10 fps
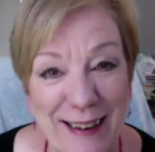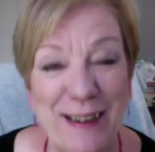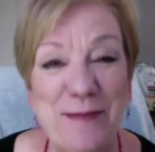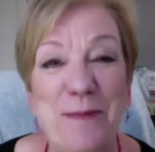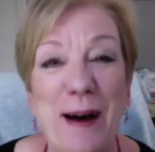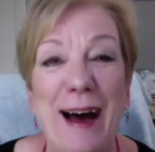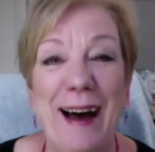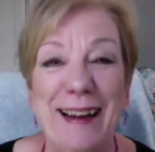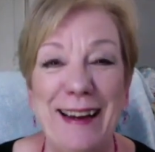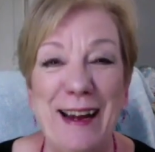but
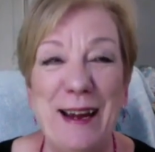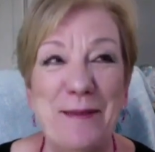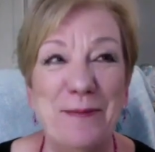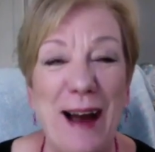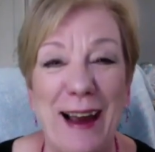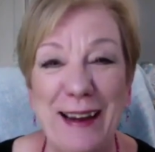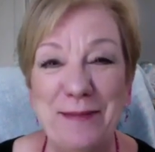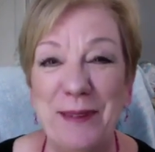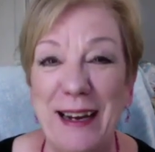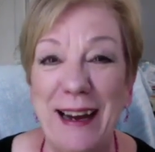it
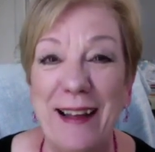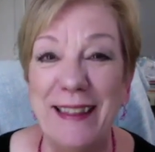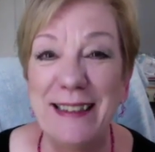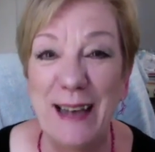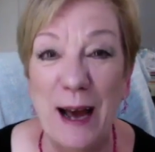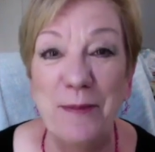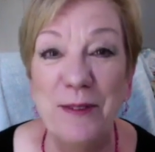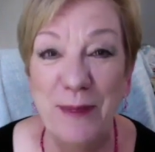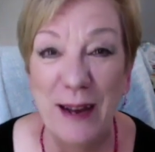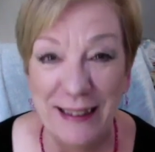might be at the top
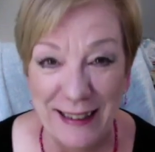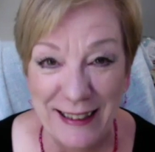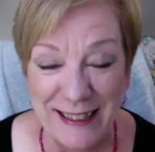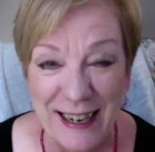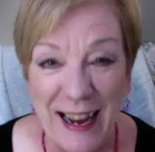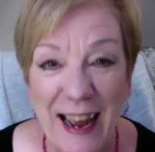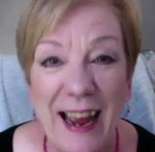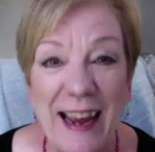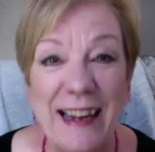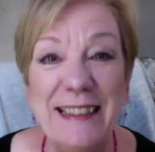of my list
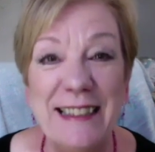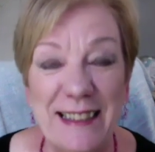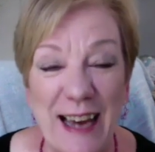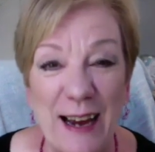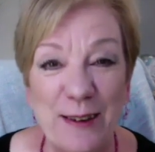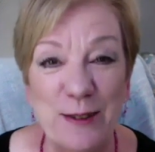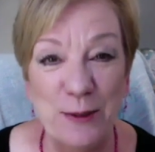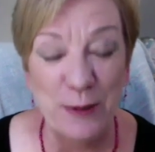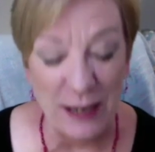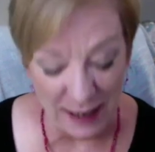in desire
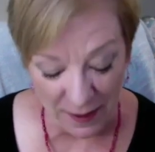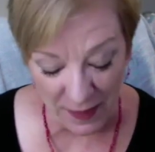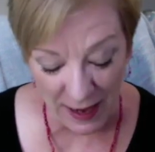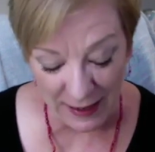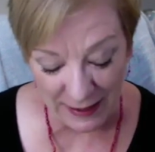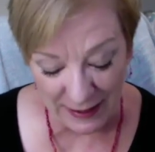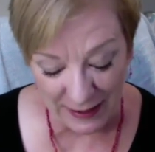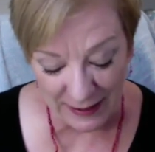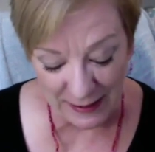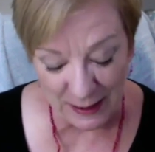to read, and that
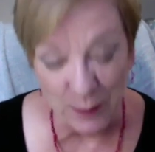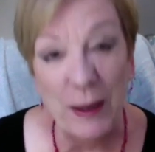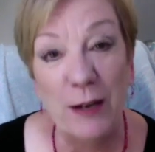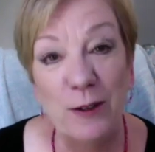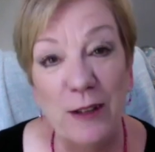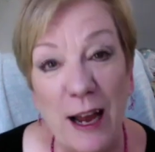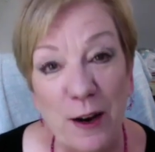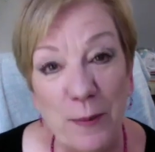is The Better Liar